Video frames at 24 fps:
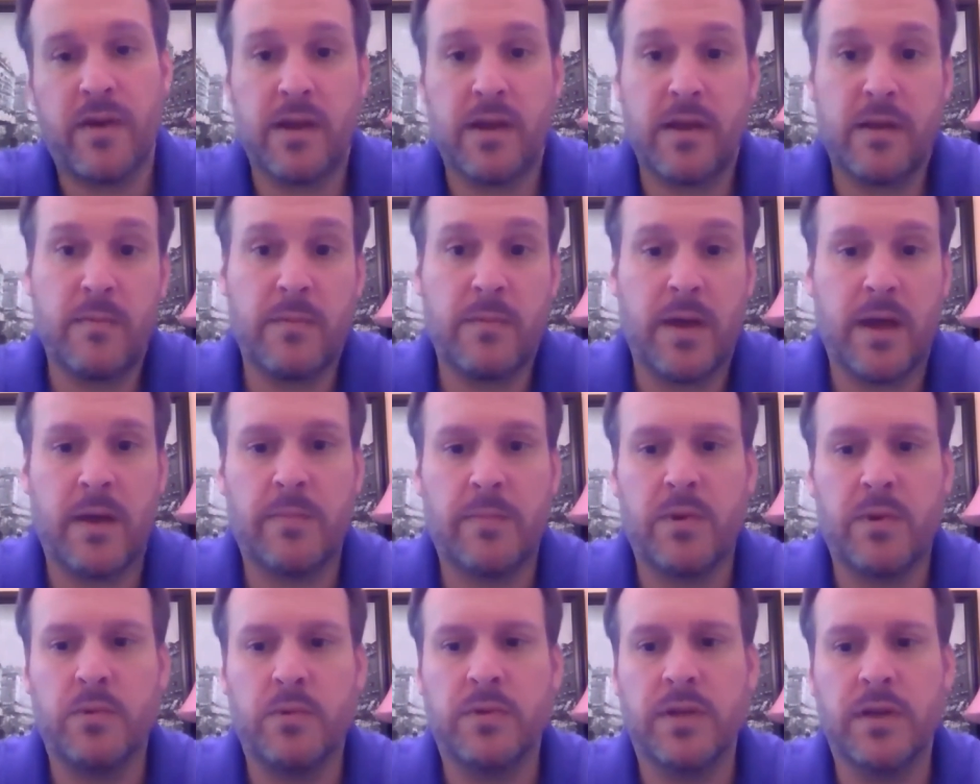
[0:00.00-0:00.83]
I am
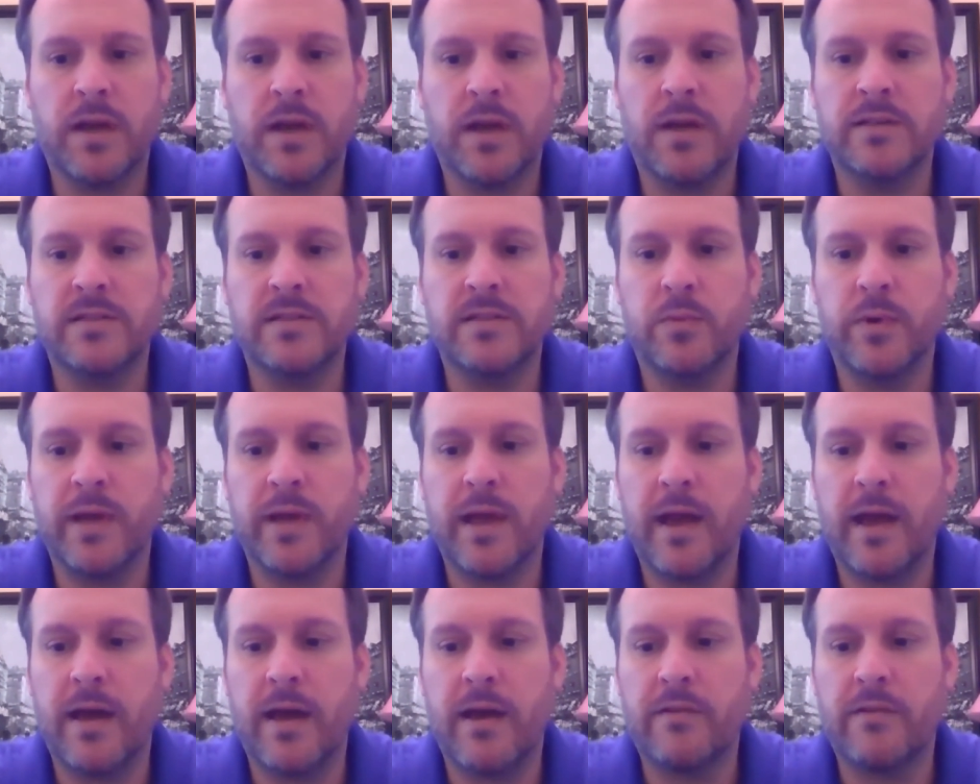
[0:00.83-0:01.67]
happy with the guys that
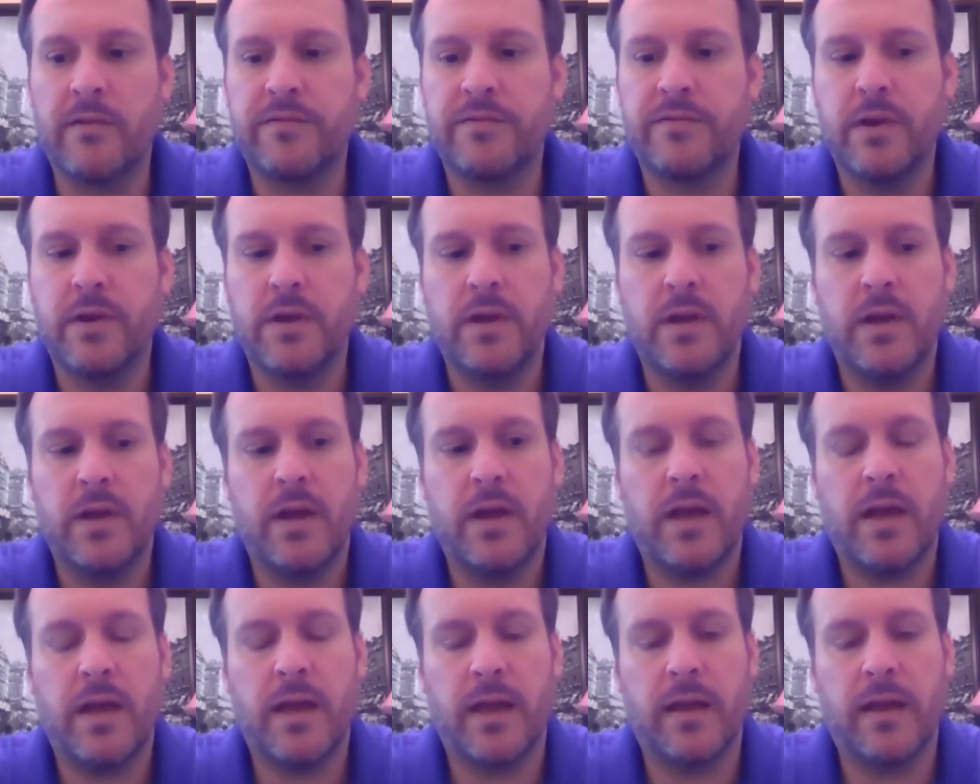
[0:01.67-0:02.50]
we have,
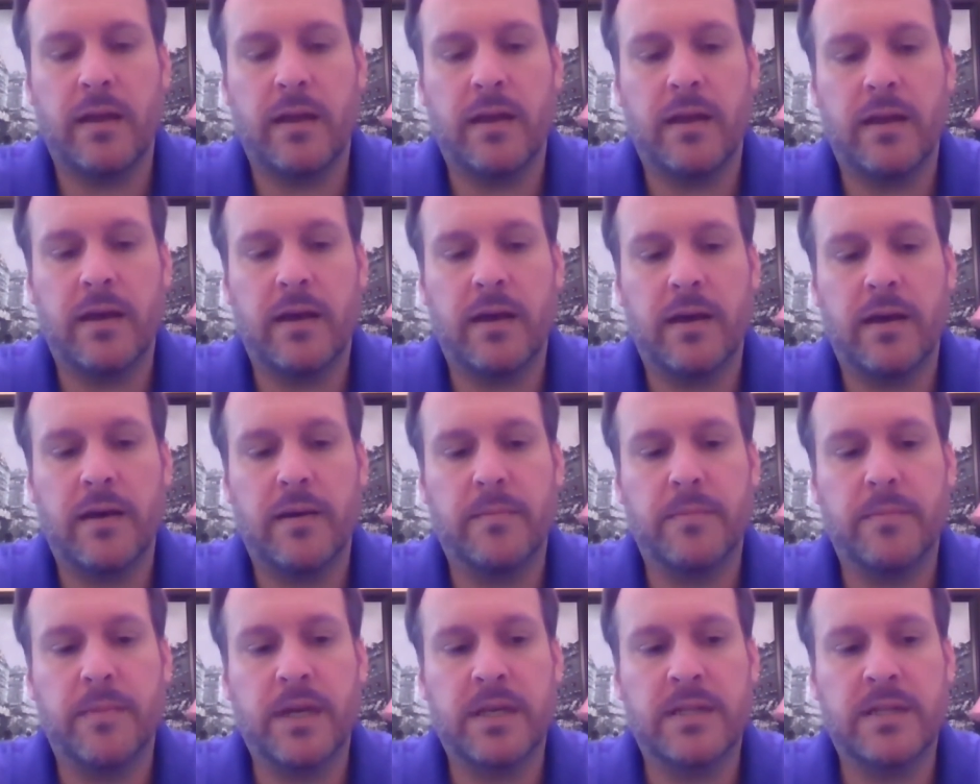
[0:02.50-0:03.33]
and
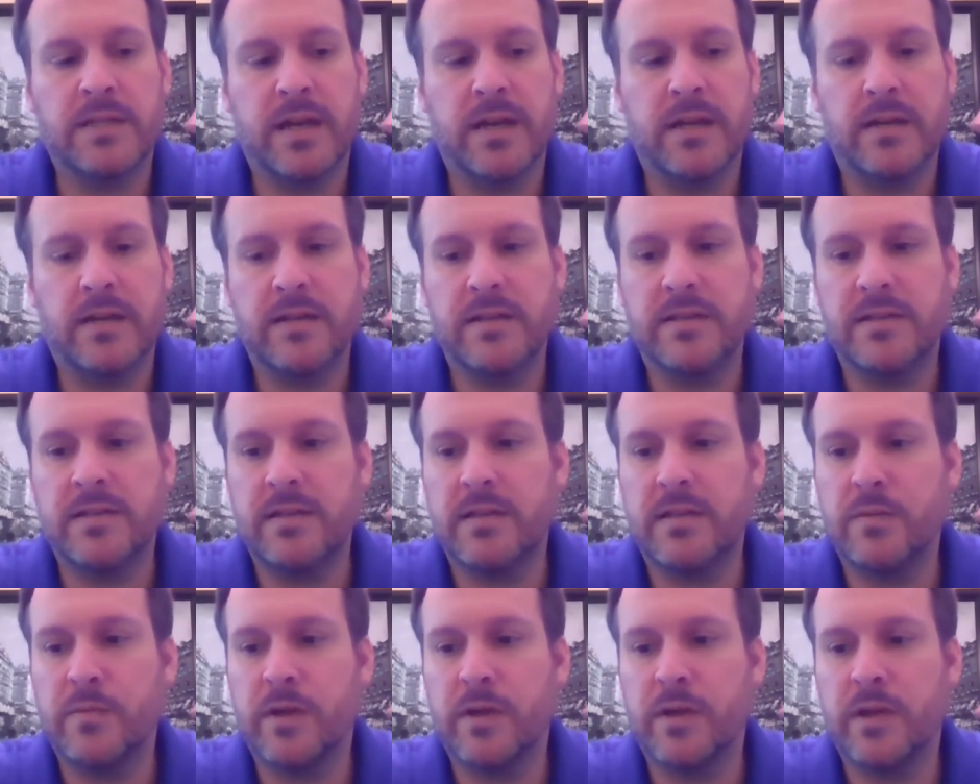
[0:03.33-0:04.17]
excited to
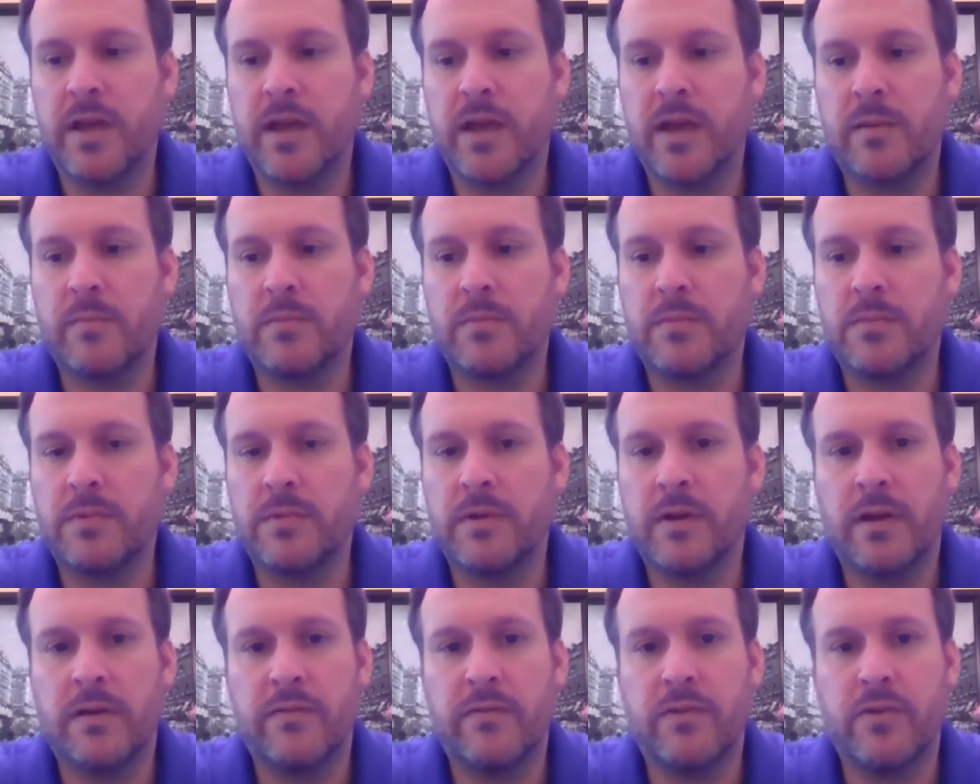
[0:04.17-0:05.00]
see them in camp
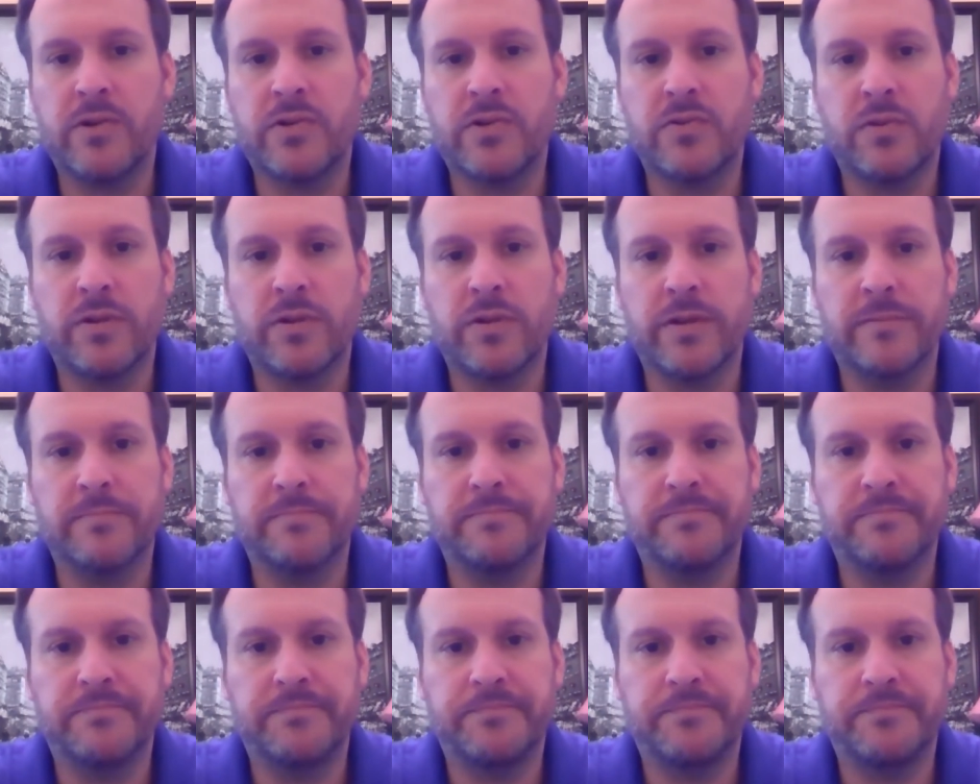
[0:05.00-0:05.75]
very shortly.